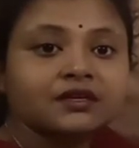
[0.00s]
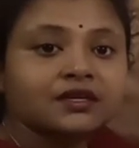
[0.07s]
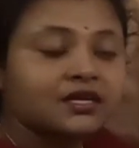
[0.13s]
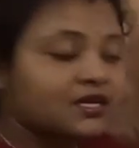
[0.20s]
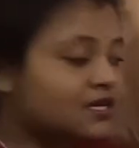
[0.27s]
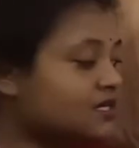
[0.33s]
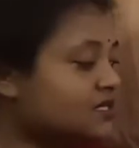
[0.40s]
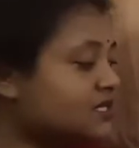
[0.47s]

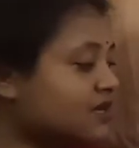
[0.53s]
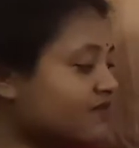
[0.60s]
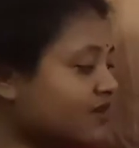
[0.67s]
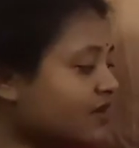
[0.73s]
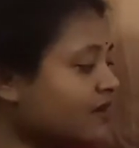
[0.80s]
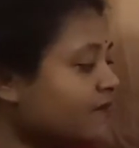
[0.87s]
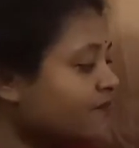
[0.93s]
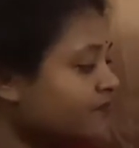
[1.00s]
He is giving
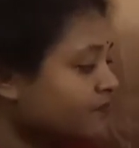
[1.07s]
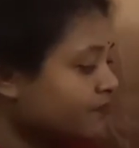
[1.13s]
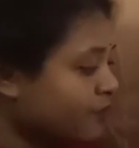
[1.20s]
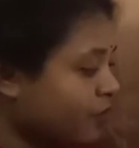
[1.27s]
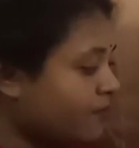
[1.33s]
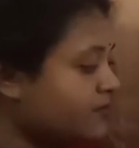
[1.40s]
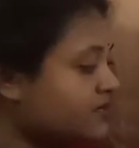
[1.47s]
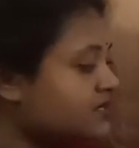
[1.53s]

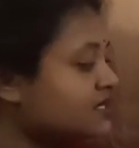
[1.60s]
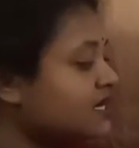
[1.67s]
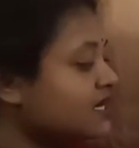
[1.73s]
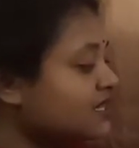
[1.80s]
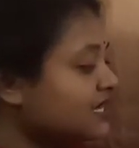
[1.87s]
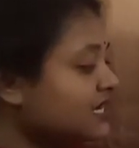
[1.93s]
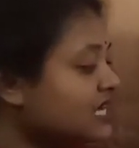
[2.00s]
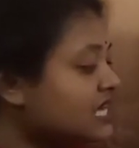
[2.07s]
promise.
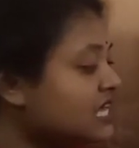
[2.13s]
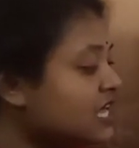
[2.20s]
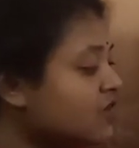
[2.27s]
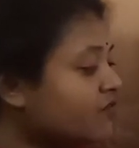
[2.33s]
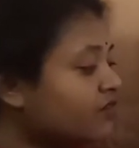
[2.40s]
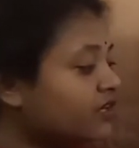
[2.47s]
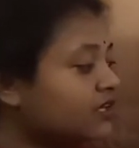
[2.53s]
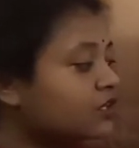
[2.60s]
Like he
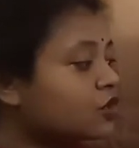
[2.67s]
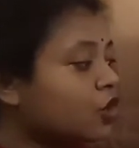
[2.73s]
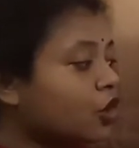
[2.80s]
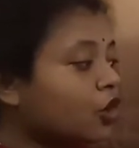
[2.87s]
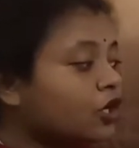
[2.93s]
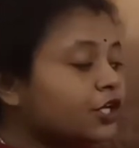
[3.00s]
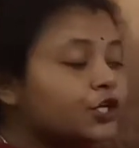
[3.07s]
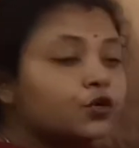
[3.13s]
will
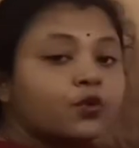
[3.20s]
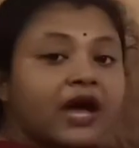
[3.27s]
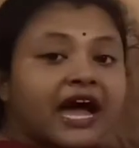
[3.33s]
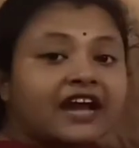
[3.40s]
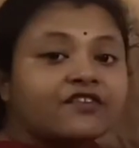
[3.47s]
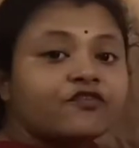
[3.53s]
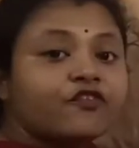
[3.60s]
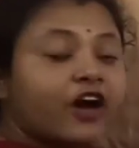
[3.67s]
call you
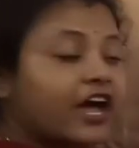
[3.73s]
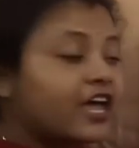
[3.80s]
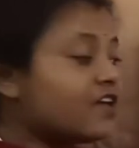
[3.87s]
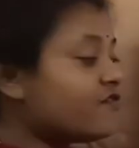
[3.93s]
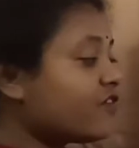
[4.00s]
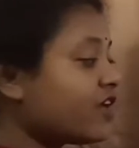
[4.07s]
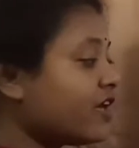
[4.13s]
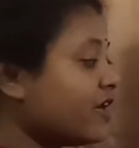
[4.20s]
at
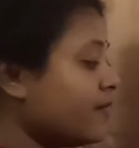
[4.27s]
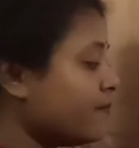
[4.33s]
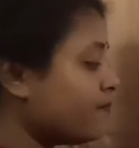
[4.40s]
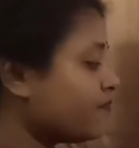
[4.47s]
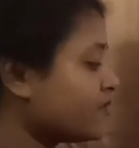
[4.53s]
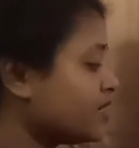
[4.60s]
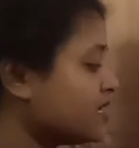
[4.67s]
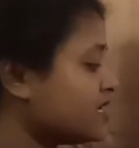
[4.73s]
5 a.m.
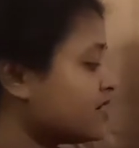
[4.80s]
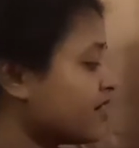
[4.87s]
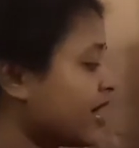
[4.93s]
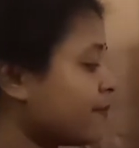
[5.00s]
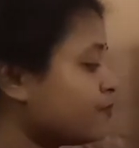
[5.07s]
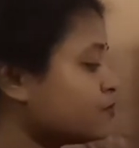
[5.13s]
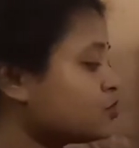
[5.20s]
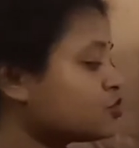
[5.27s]
Here
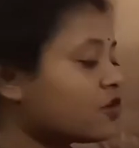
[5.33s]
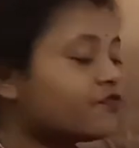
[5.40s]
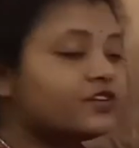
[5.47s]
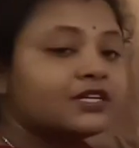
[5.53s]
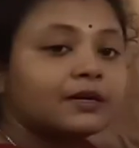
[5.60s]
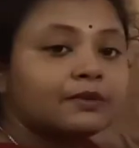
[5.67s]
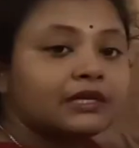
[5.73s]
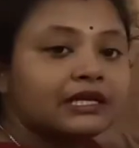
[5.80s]
apostrophe
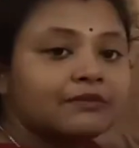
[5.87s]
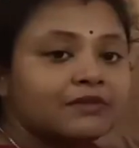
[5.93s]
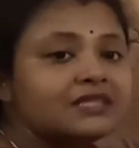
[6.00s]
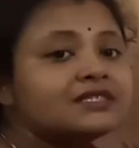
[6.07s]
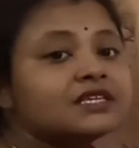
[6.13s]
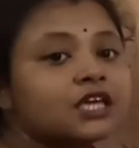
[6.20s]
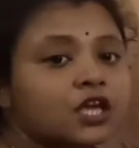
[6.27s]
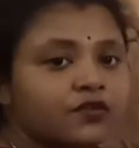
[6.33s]
double L
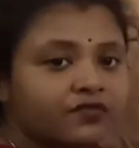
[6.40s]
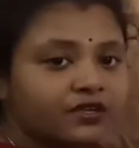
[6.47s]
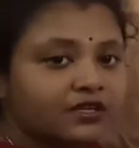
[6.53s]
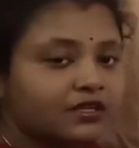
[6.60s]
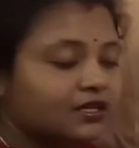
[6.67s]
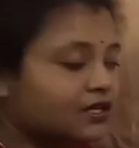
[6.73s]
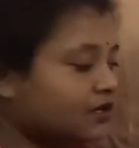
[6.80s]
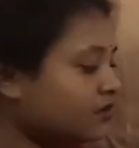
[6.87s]
means he will.
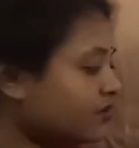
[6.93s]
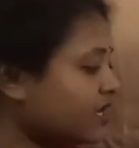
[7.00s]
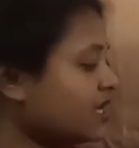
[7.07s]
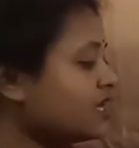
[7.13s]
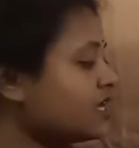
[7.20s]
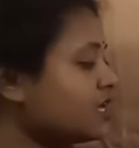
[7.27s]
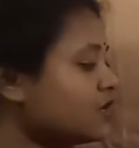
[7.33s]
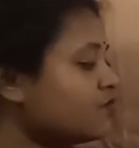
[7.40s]
Okay,
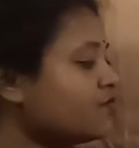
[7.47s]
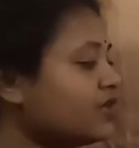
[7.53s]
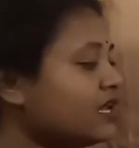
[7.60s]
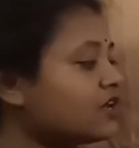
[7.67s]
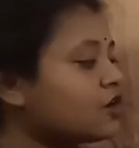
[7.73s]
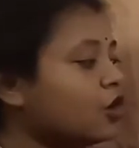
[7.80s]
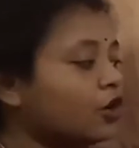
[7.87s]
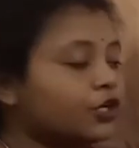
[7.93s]
he
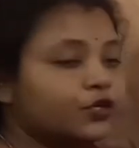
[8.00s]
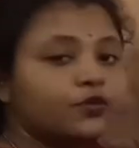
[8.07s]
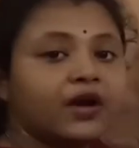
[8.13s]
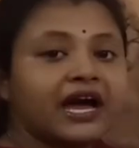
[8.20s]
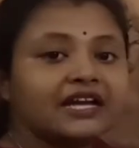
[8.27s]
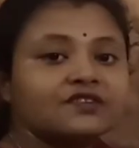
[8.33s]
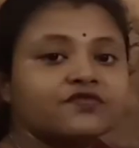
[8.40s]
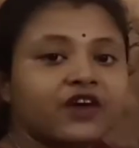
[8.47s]
will call you
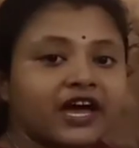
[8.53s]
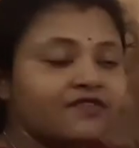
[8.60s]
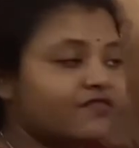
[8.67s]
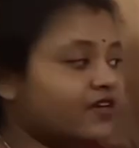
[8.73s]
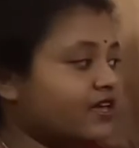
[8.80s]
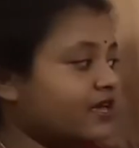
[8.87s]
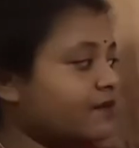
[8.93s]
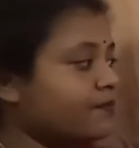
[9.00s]
at 5
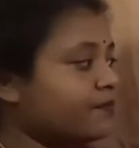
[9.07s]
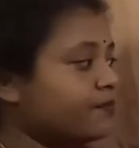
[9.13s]
a.m.